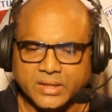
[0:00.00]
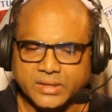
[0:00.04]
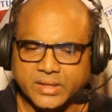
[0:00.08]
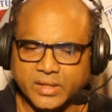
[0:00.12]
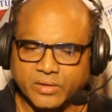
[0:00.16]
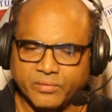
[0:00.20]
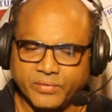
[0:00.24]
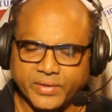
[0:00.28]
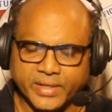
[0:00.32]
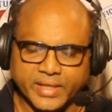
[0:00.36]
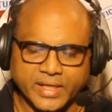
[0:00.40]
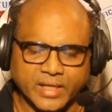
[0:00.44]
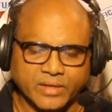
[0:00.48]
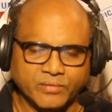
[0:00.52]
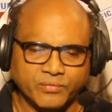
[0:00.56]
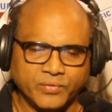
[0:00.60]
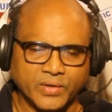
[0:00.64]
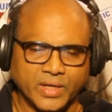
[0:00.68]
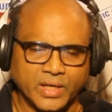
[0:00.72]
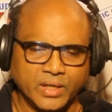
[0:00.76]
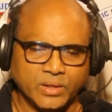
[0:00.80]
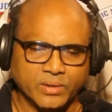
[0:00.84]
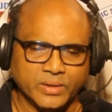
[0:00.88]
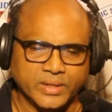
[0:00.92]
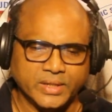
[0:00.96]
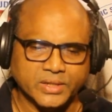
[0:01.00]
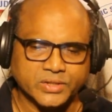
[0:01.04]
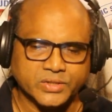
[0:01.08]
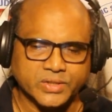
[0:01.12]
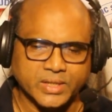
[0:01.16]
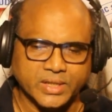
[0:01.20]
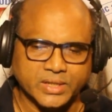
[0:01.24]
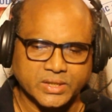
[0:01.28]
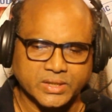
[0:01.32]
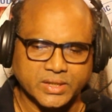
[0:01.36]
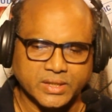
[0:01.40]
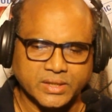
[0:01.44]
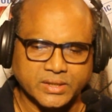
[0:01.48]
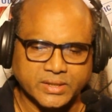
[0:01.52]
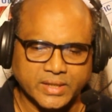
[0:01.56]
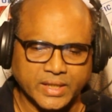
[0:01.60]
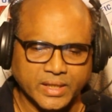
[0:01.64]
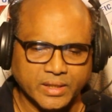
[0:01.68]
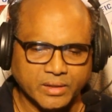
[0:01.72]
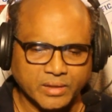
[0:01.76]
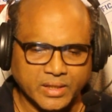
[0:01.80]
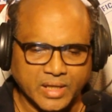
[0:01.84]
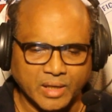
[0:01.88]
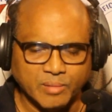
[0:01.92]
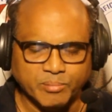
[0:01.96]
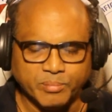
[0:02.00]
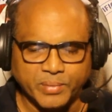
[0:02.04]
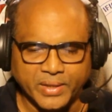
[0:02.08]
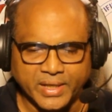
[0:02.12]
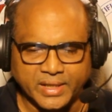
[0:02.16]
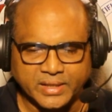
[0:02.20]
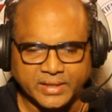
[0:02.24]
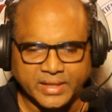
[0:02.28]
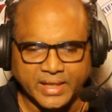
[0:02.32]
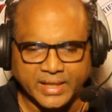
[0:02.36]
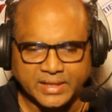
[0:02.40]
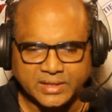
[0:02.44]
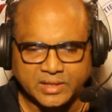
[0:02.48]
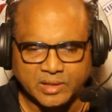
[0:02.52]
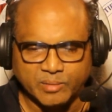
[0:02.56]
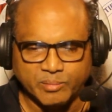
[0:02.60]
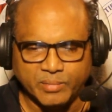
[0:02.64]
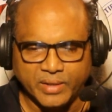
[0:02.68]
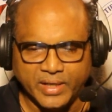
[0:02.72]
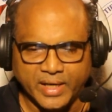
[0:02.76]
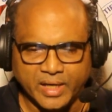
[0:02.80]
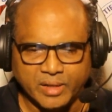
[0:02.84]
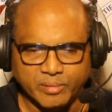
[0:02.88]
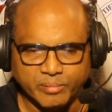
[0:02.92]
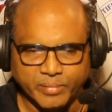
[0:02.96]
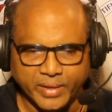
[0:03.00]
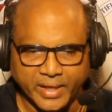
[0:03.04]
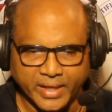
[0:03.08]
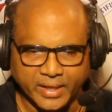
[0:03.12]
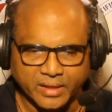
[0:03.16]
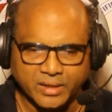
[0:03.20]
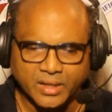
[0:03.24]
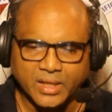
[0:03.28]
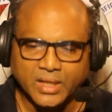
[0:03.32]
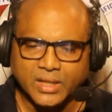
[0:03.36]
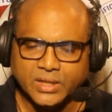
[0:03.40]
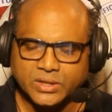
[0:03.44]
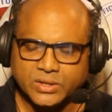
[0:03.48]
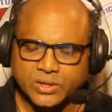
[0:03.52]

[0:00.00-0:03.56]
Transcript: and we can follow instructions and complete the assembly and make